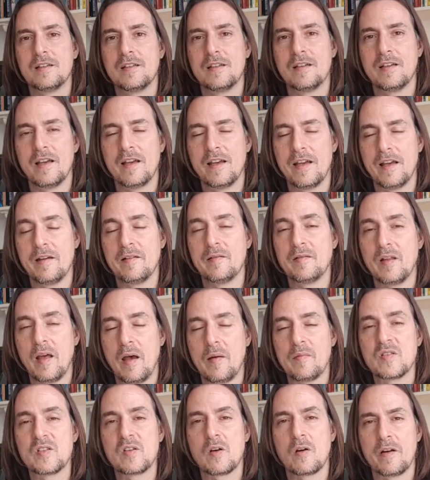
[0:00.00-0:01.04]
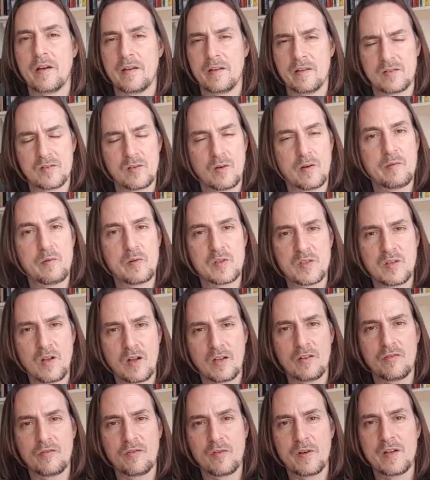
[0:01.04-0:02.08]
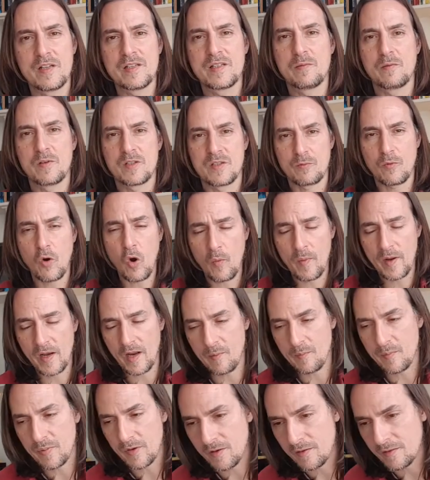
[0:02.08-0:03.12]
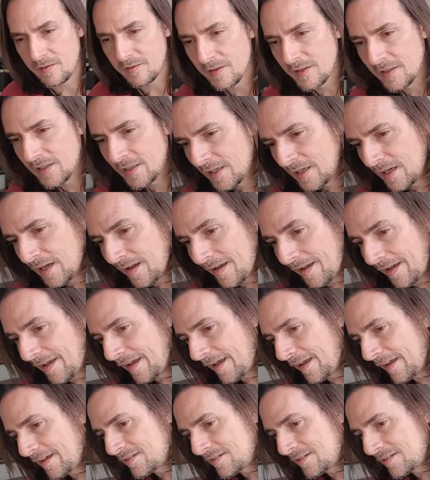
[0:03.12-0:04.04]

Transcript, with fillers: uh, I'm sorry, so he was not of Greece, he was a Roman emperor. Uh,